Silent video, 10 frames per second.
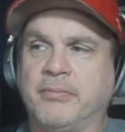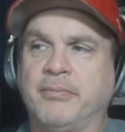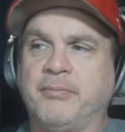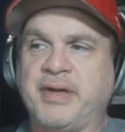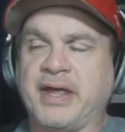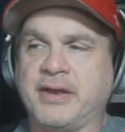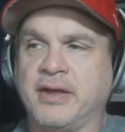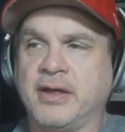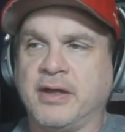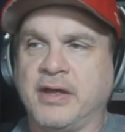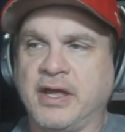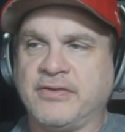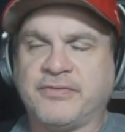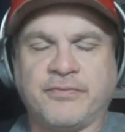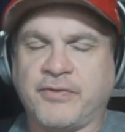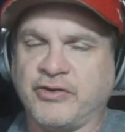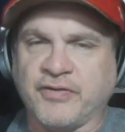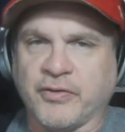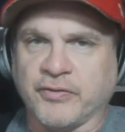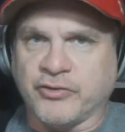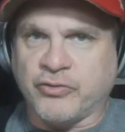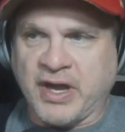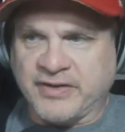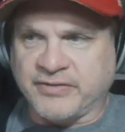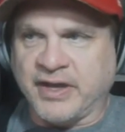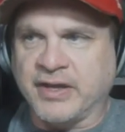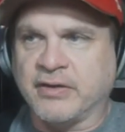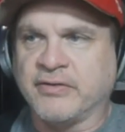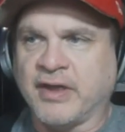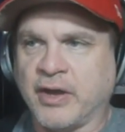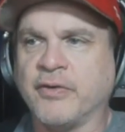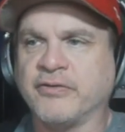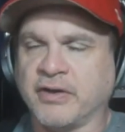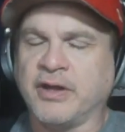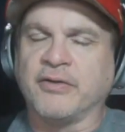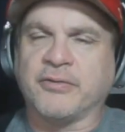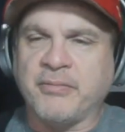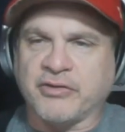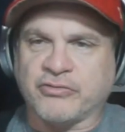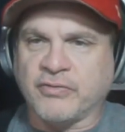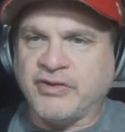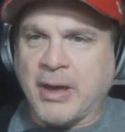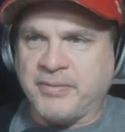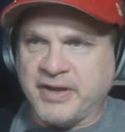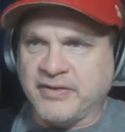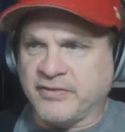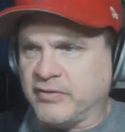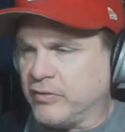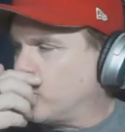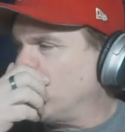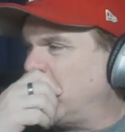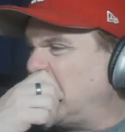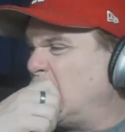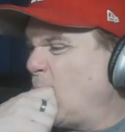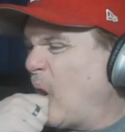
bit is very difficult to translate because I hear there's it's a mixture of Japanese and Korean